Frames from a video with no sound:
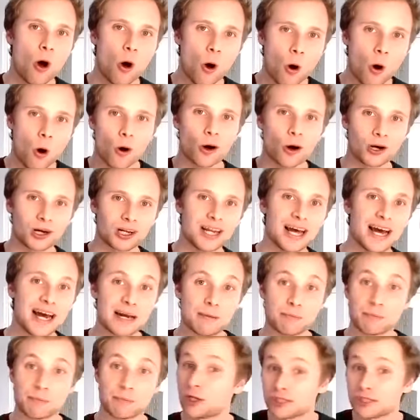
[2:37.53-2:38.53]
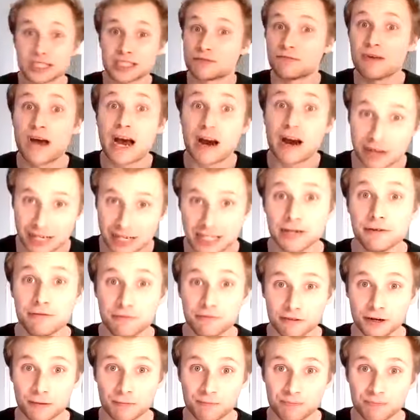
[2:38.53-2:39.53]
online because it's very
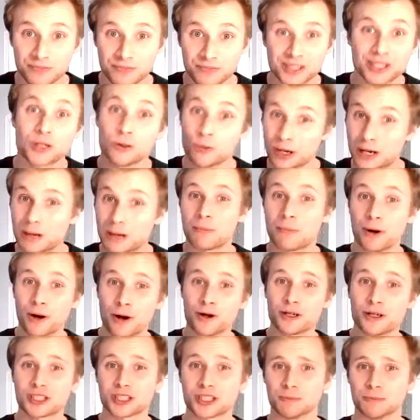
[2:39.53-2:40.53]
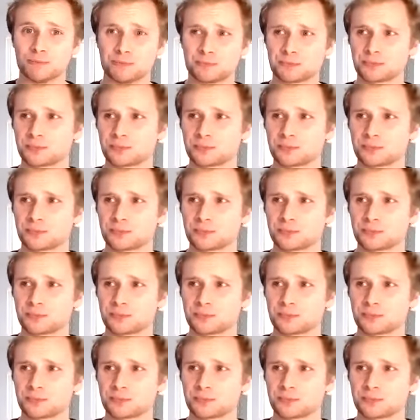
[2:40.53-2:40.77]
different to in person.